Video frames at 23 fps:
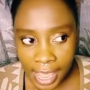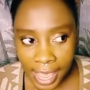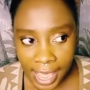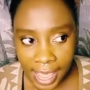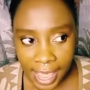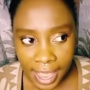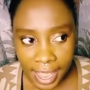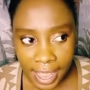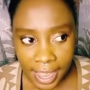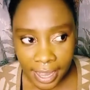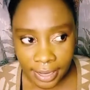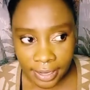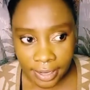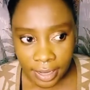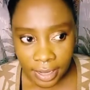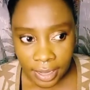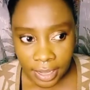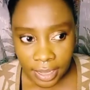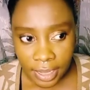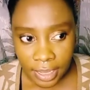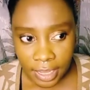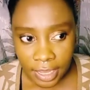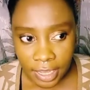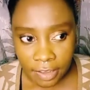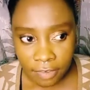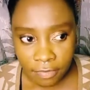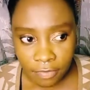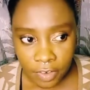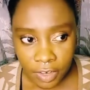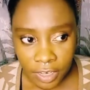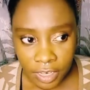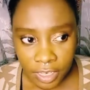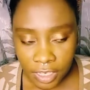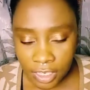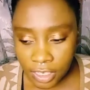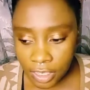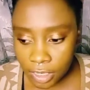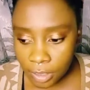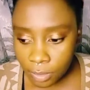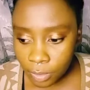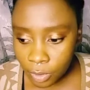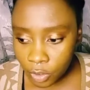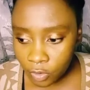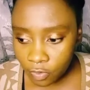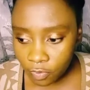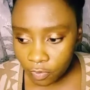And even in
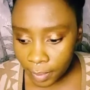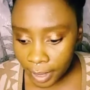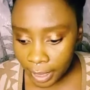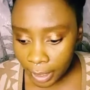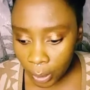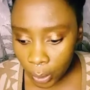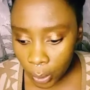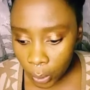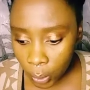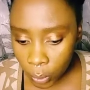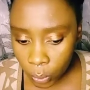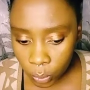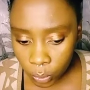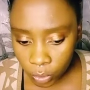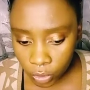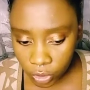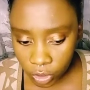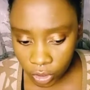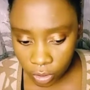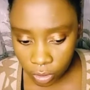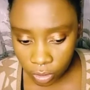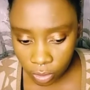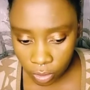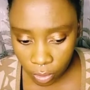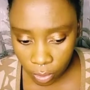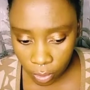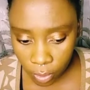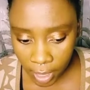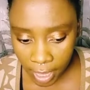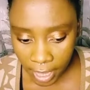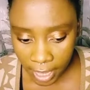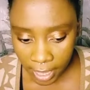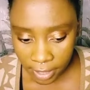terms of my goals, you know,